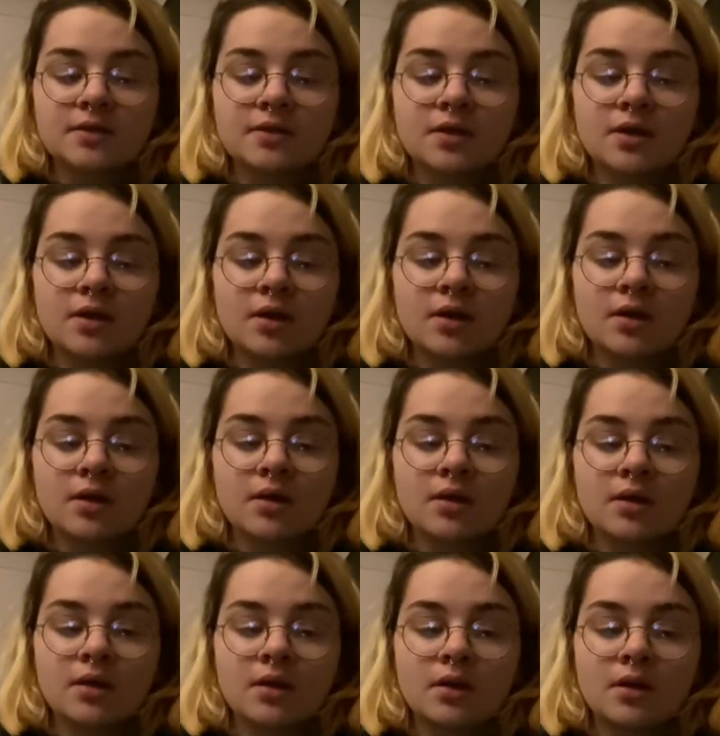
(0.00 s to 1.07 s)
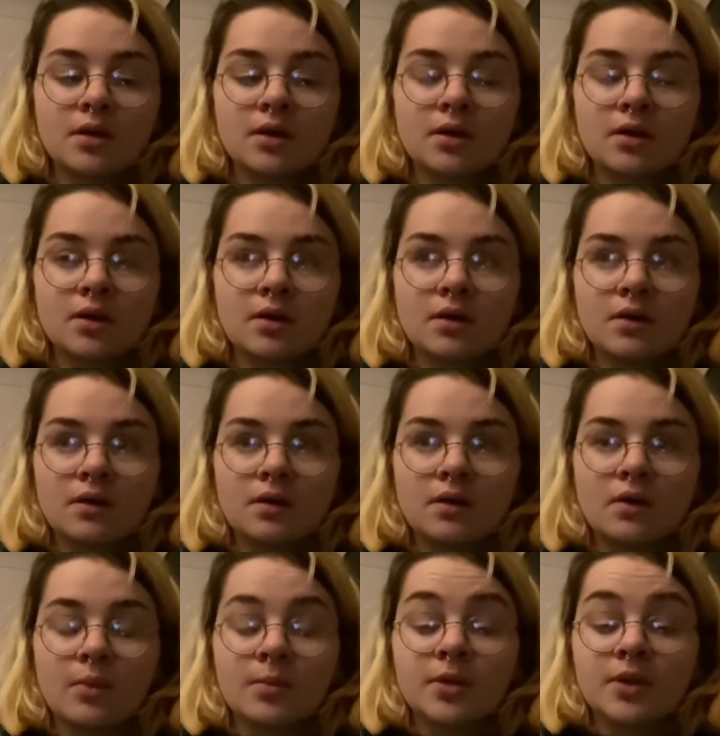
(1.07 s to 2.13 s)
to
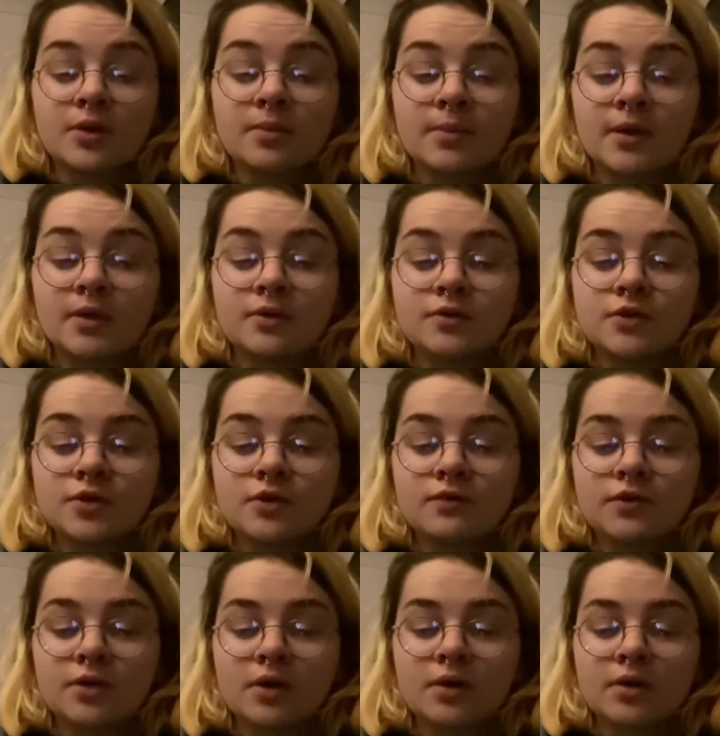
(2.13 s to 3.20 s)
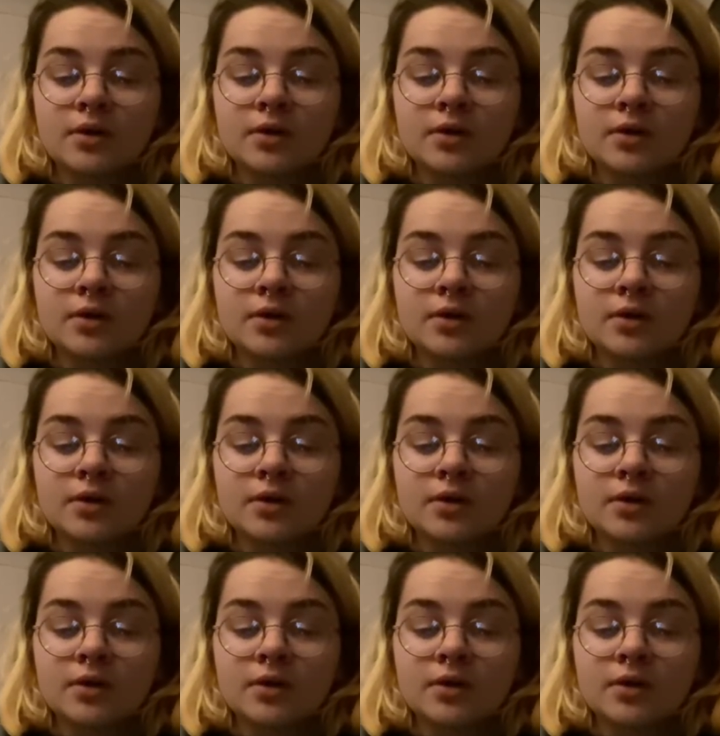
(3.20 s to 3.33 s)
upload my O2 vlog.